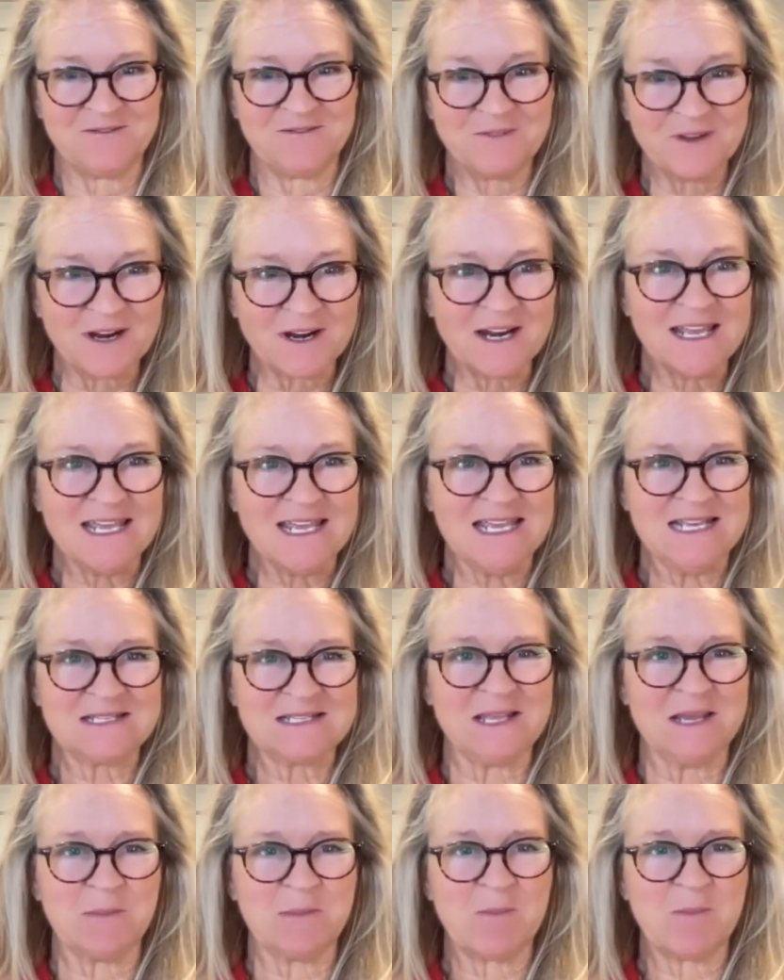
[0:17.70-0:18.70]
very
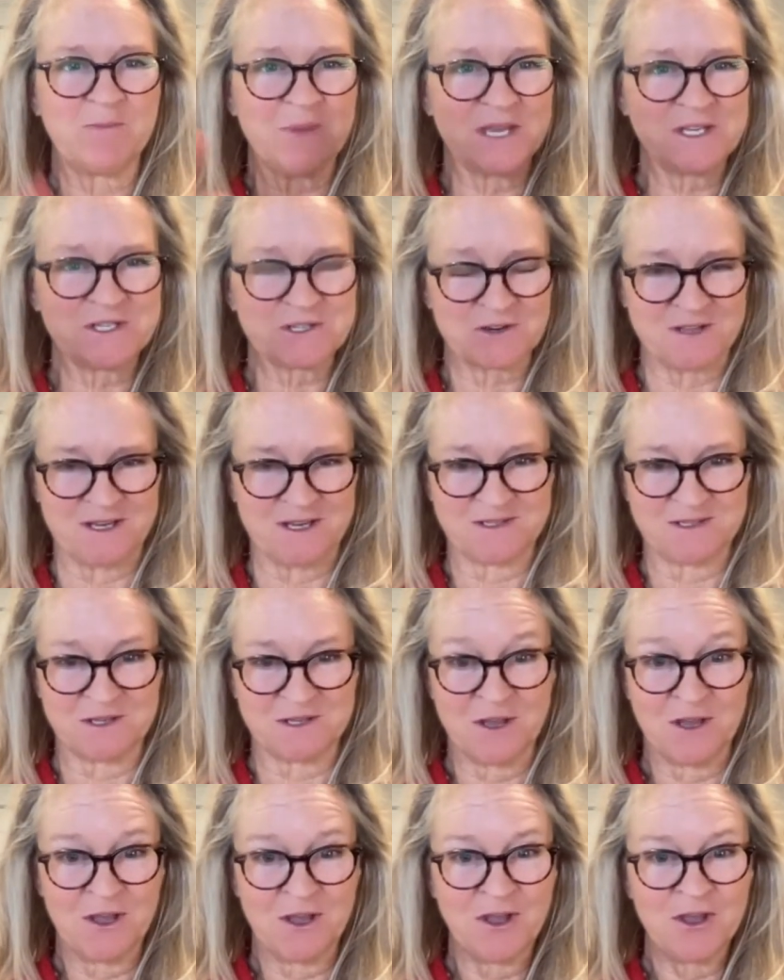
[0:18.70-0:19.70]
easily. But picture this.
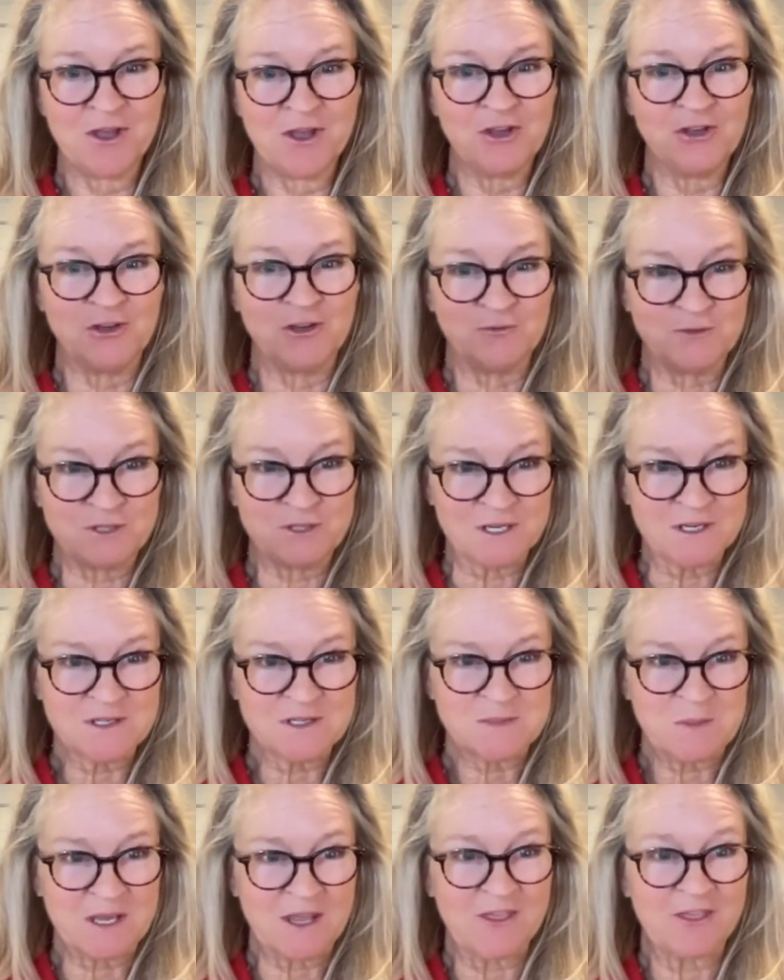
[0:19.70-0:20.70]
You've
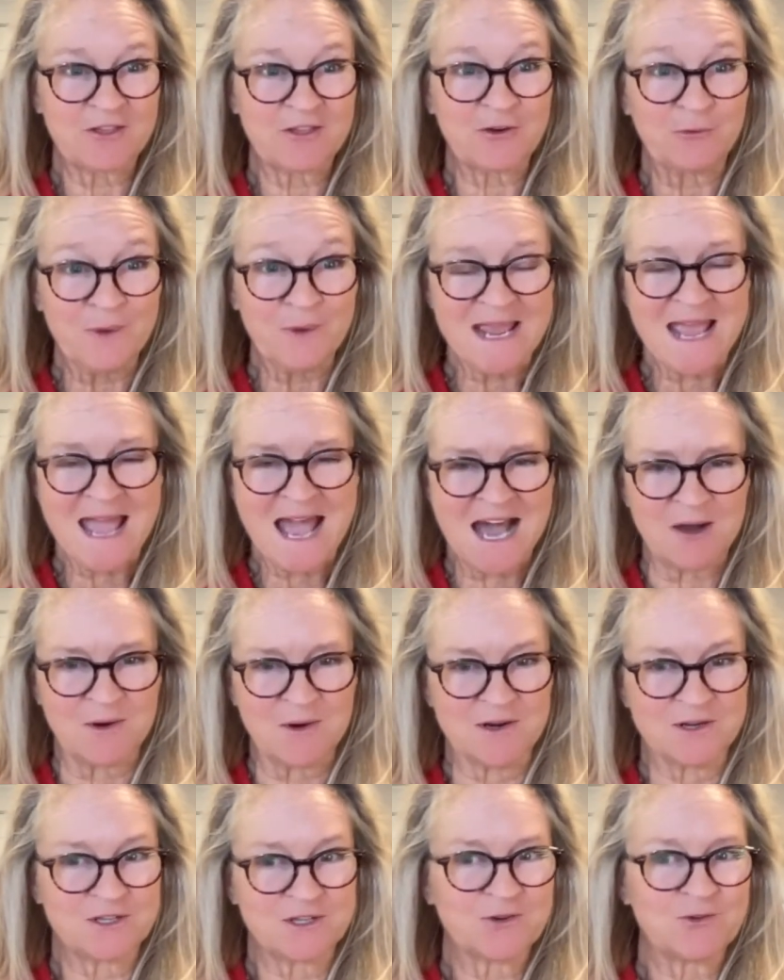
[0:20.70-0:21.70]
just spent 3
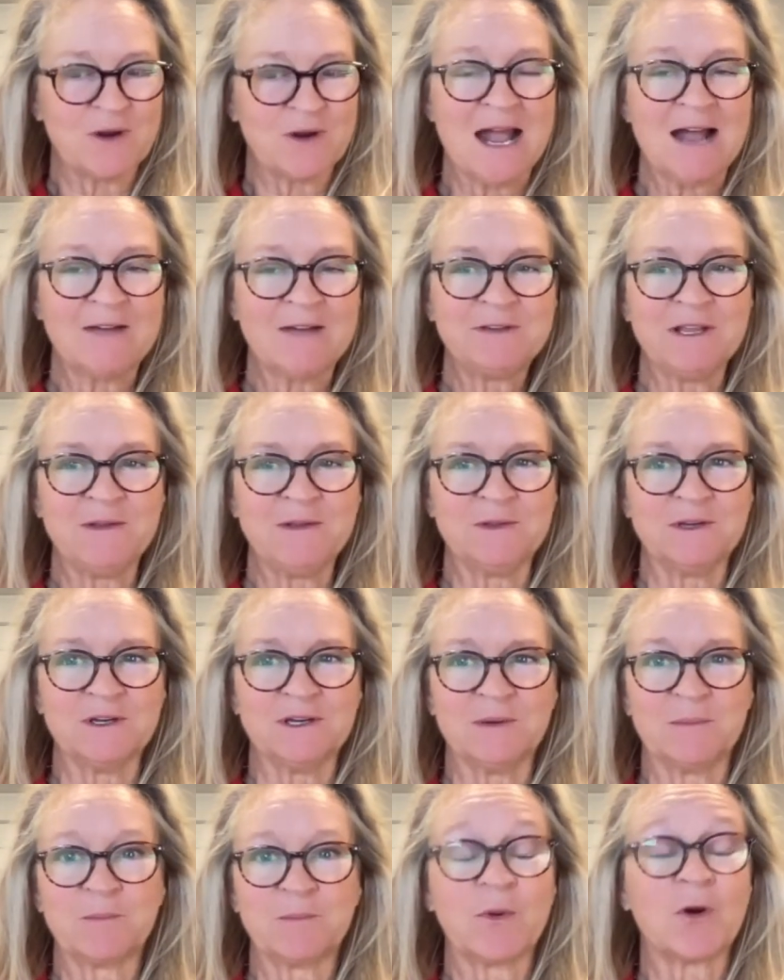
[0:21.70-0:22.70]
hours crafting
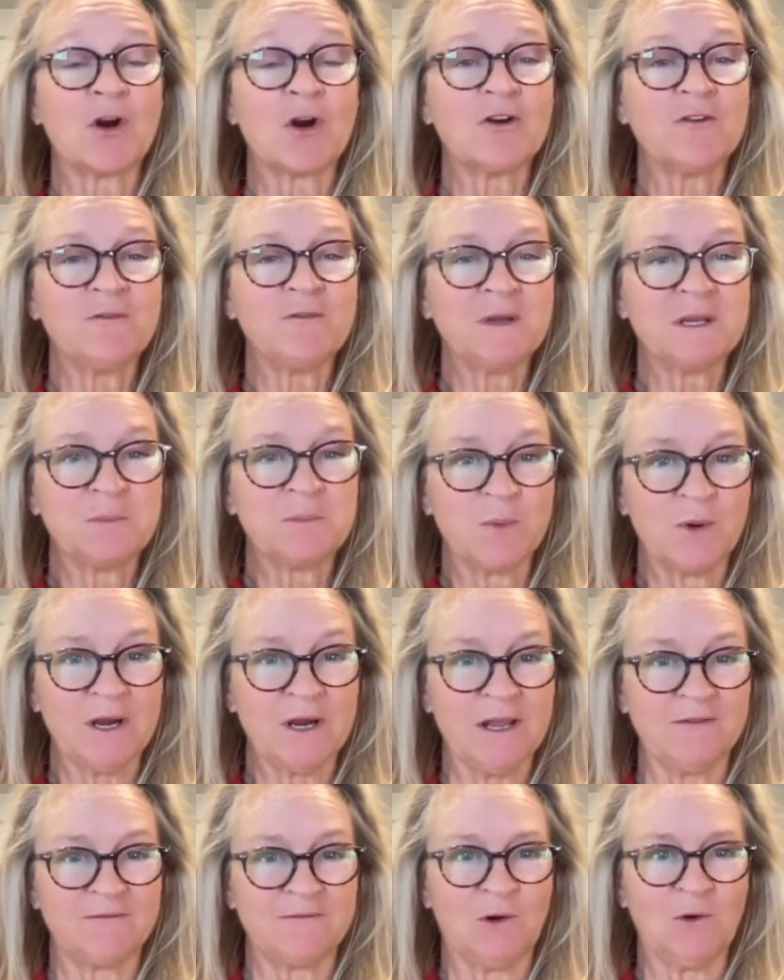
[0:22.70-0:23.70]
the perfect
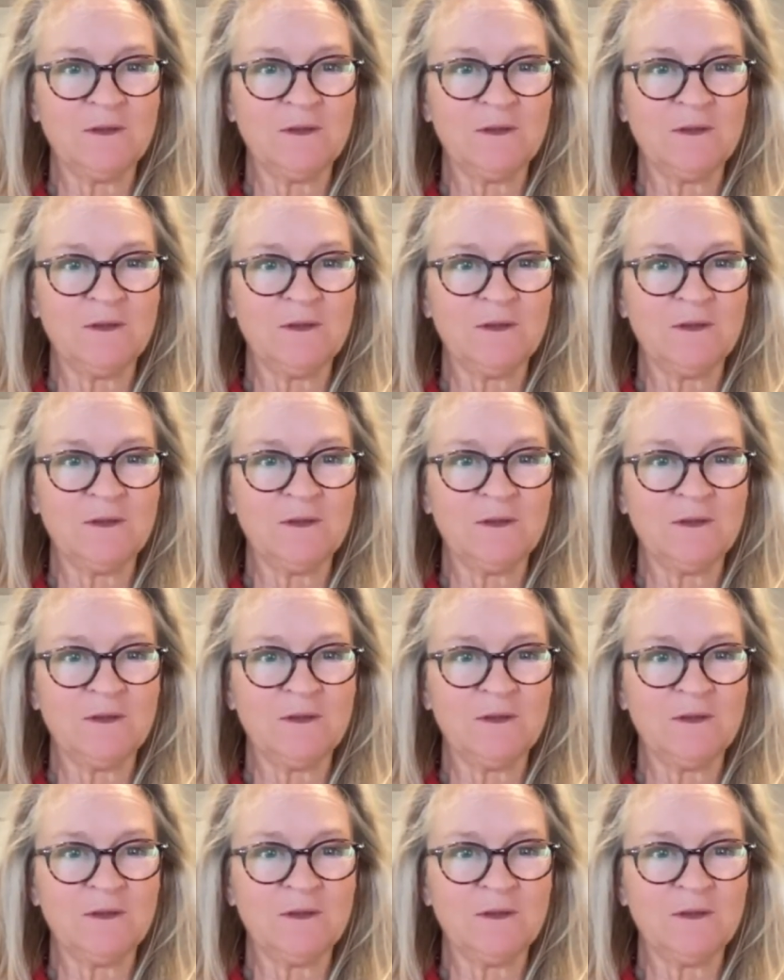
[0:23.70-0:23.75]
brief,